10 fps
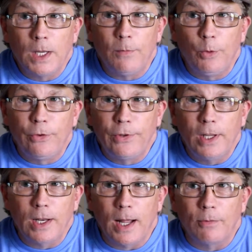If you
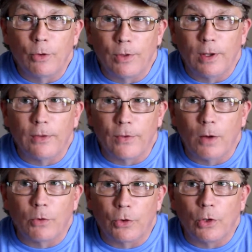see it after this,
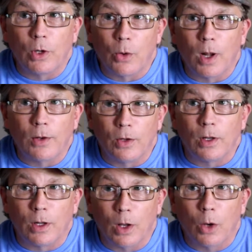obviously you know I
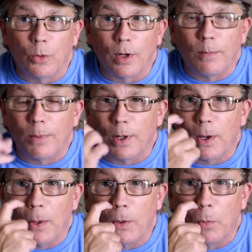did include it,
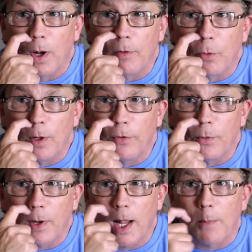but you will have to wait to
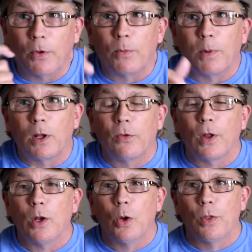see what happens, because
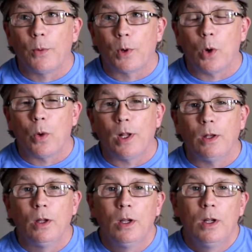I know they were
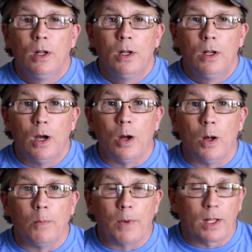going,
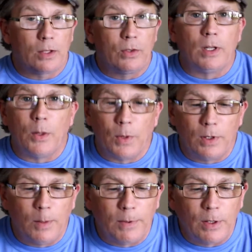like I said, they
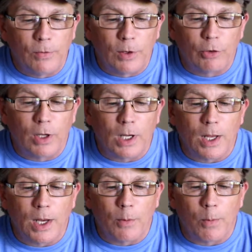went deep sea fishing,
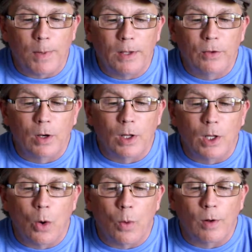and they were basically
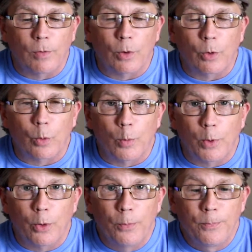going for a
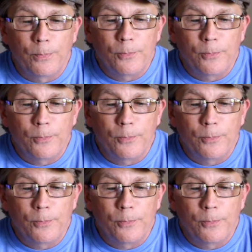grouper.